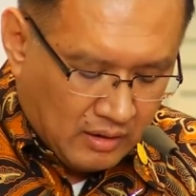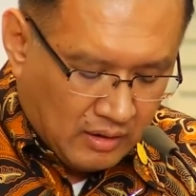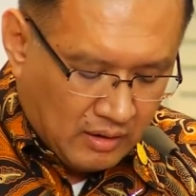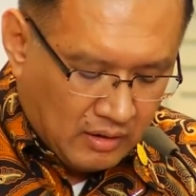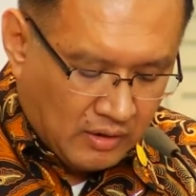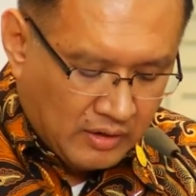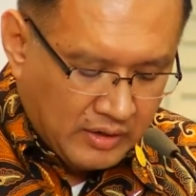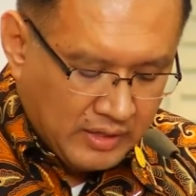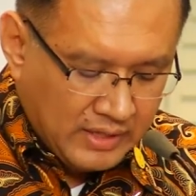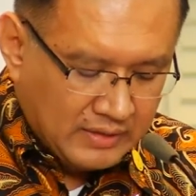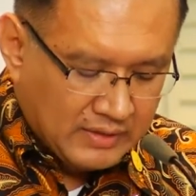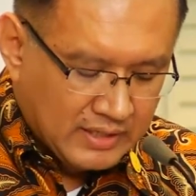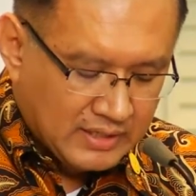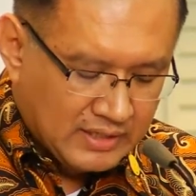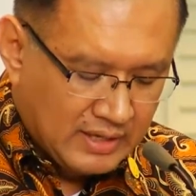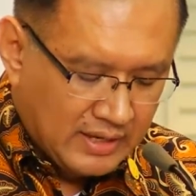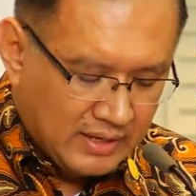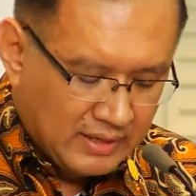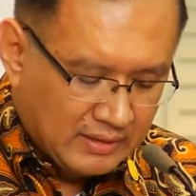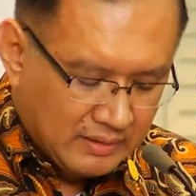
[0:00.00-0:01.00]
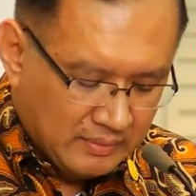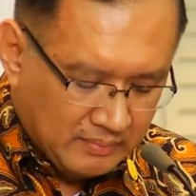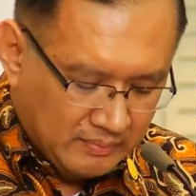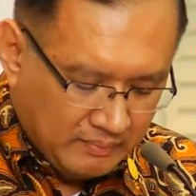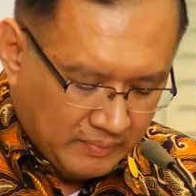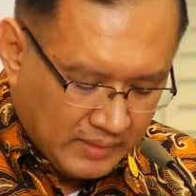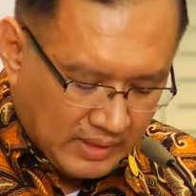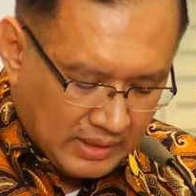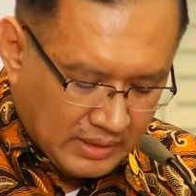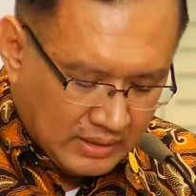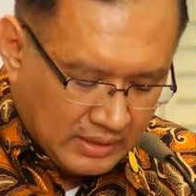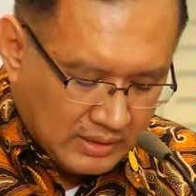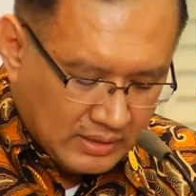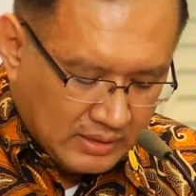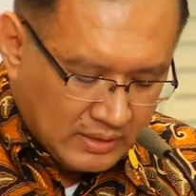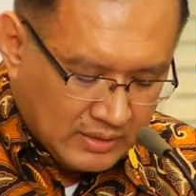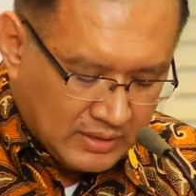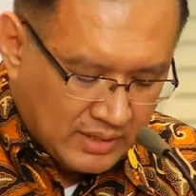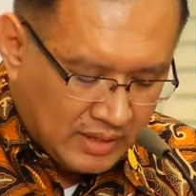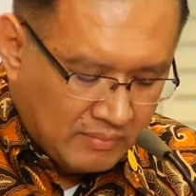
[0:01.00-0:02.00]
On the other side,
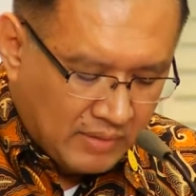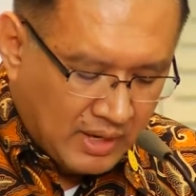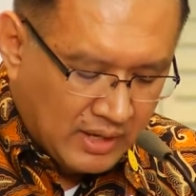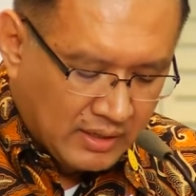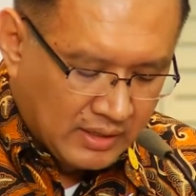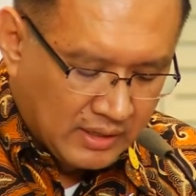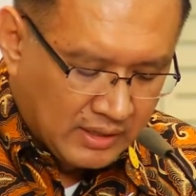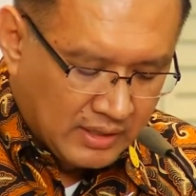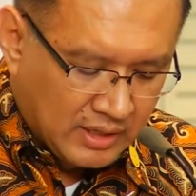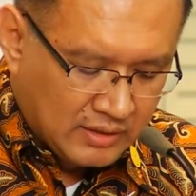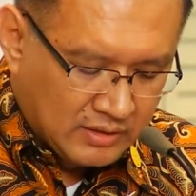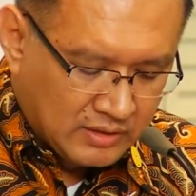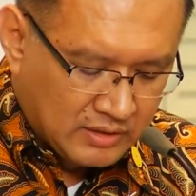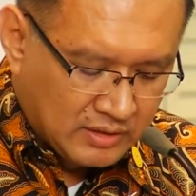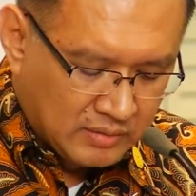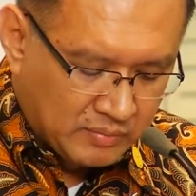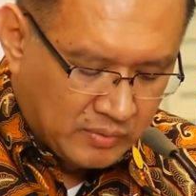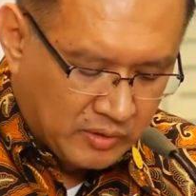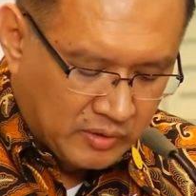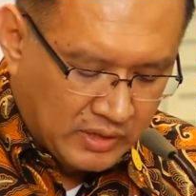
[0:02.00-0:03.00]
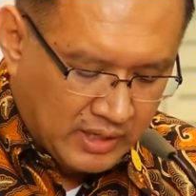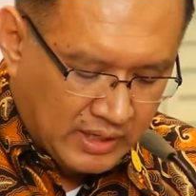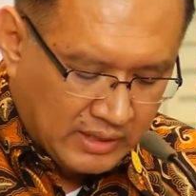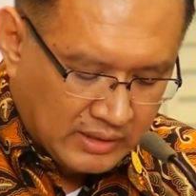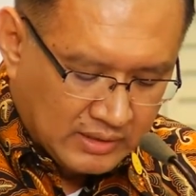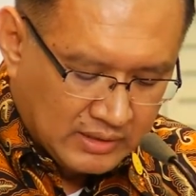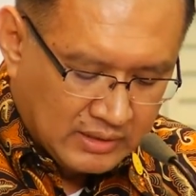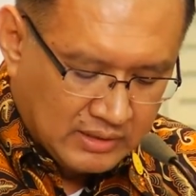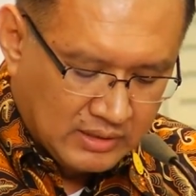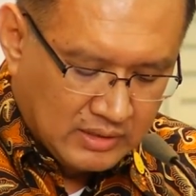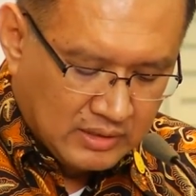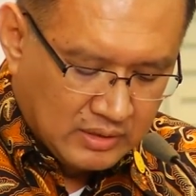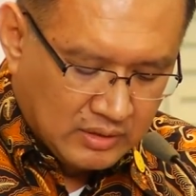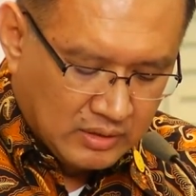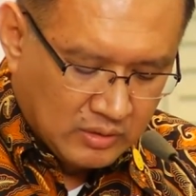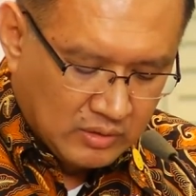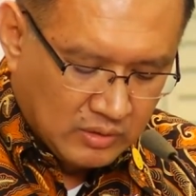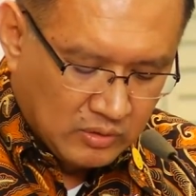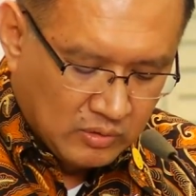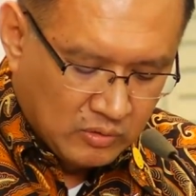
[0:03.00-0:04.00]
some agricultural products,
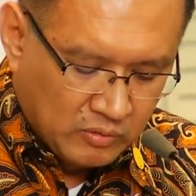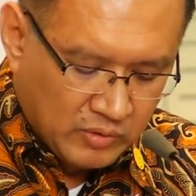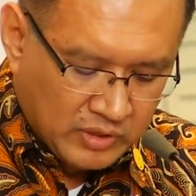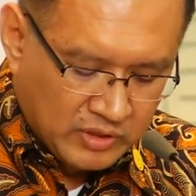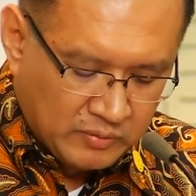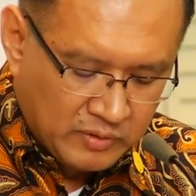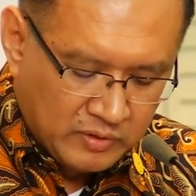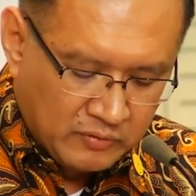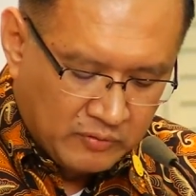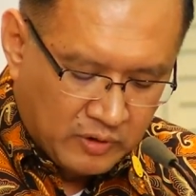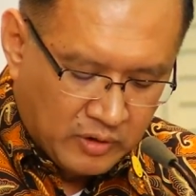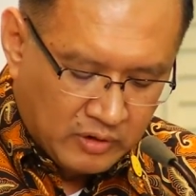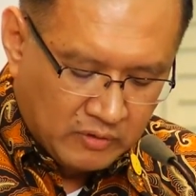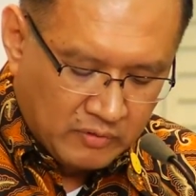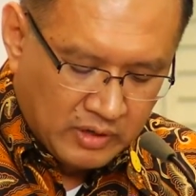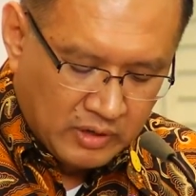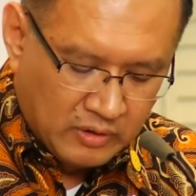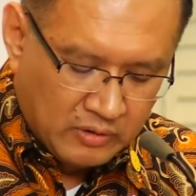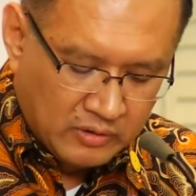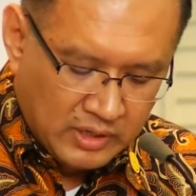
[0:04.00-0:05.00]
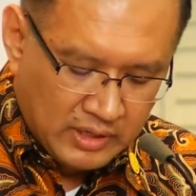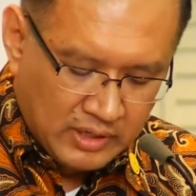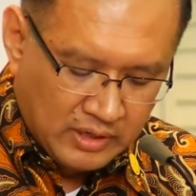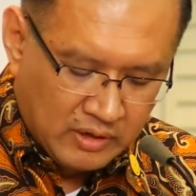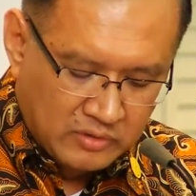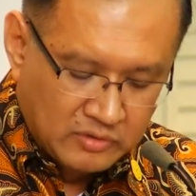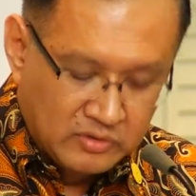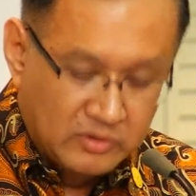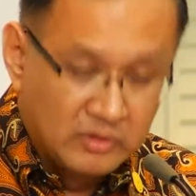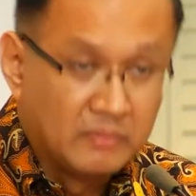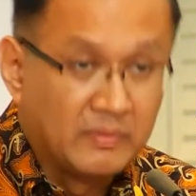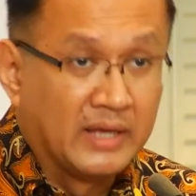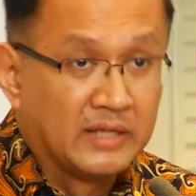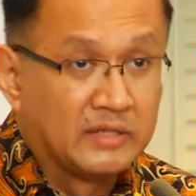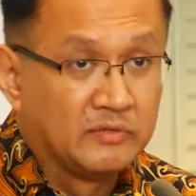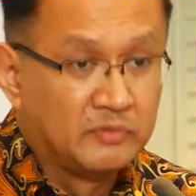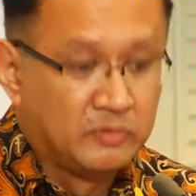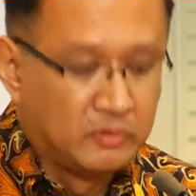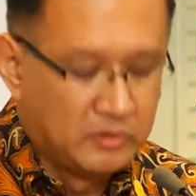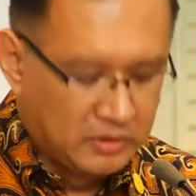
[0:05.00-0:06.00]
which before we only consume
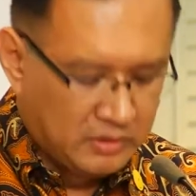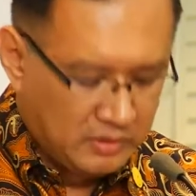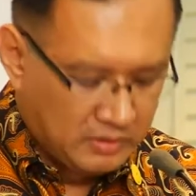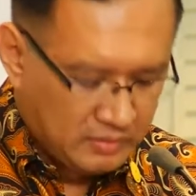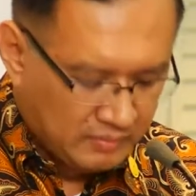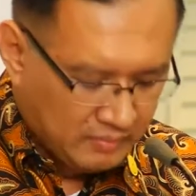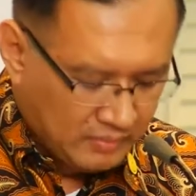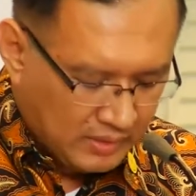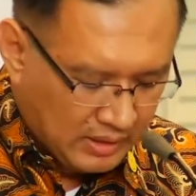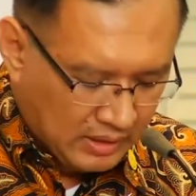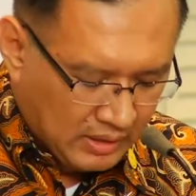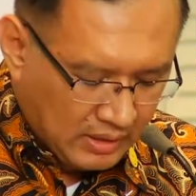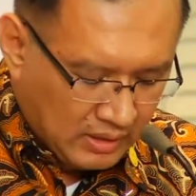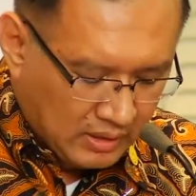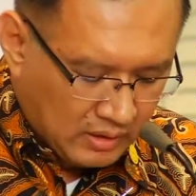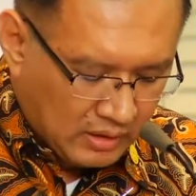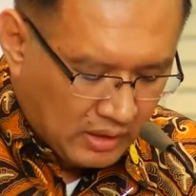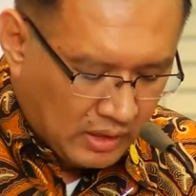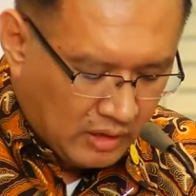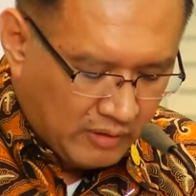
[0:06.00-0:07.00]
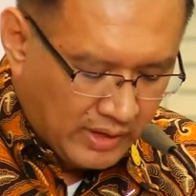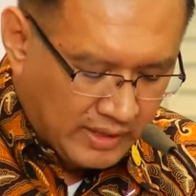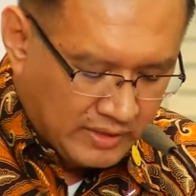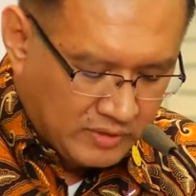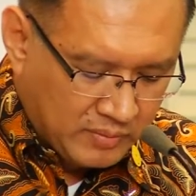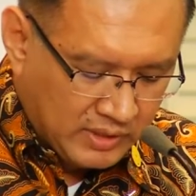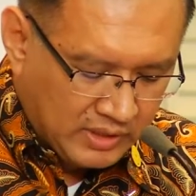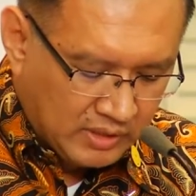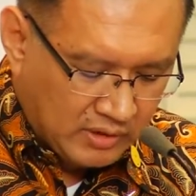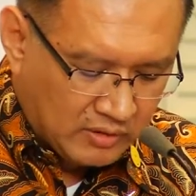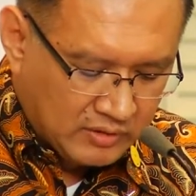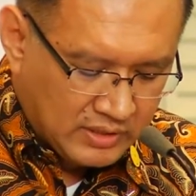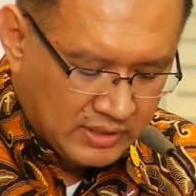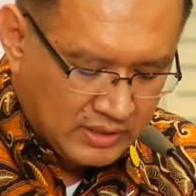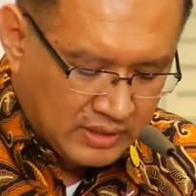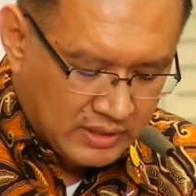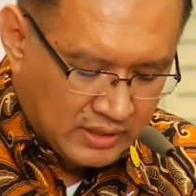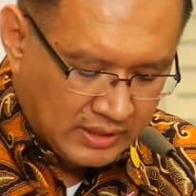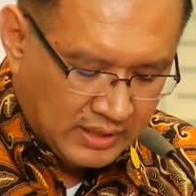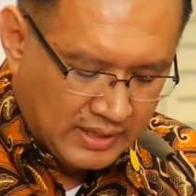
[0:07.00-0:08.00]
as food, now has been
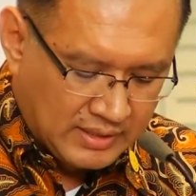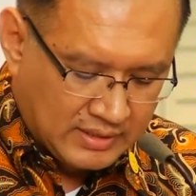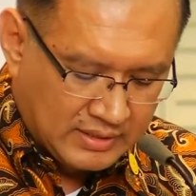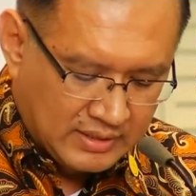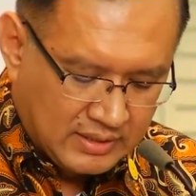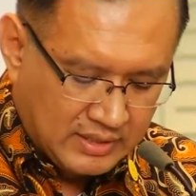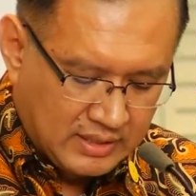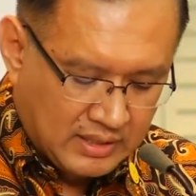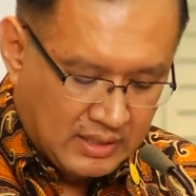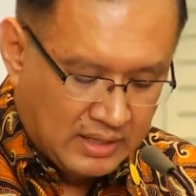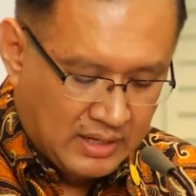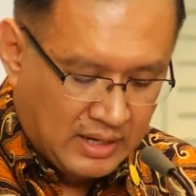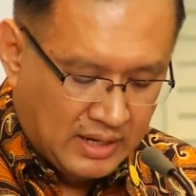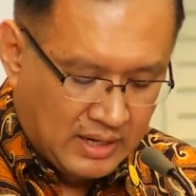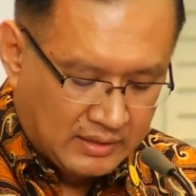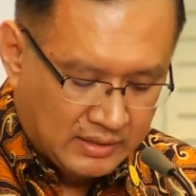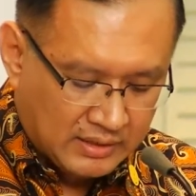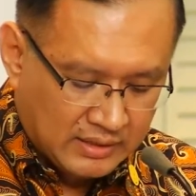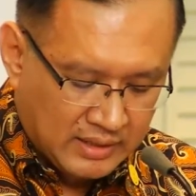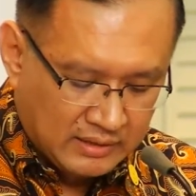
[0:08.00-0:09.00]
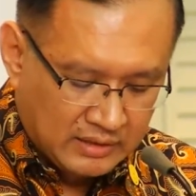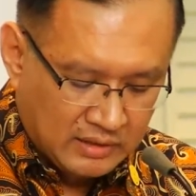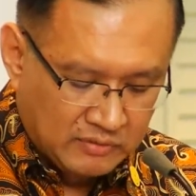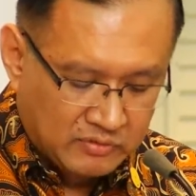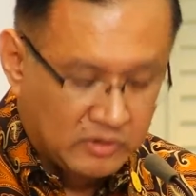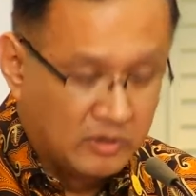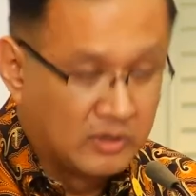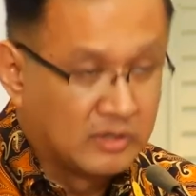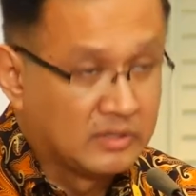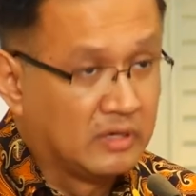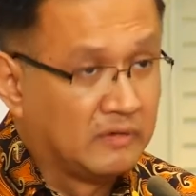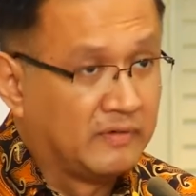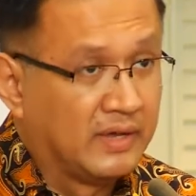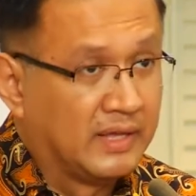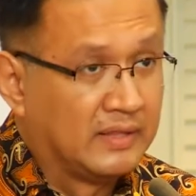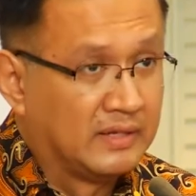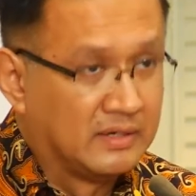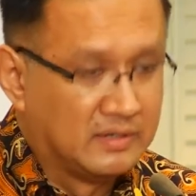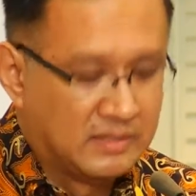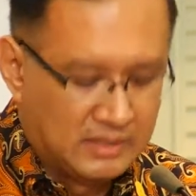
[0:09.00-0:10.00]
considered as alternative source of
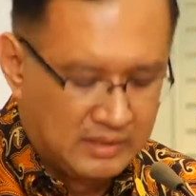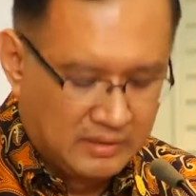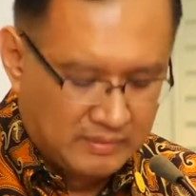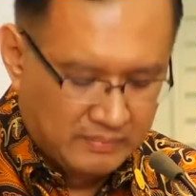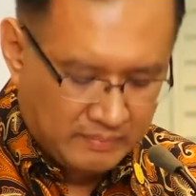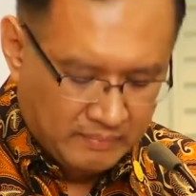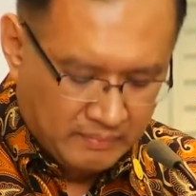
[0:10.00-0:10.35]
energy.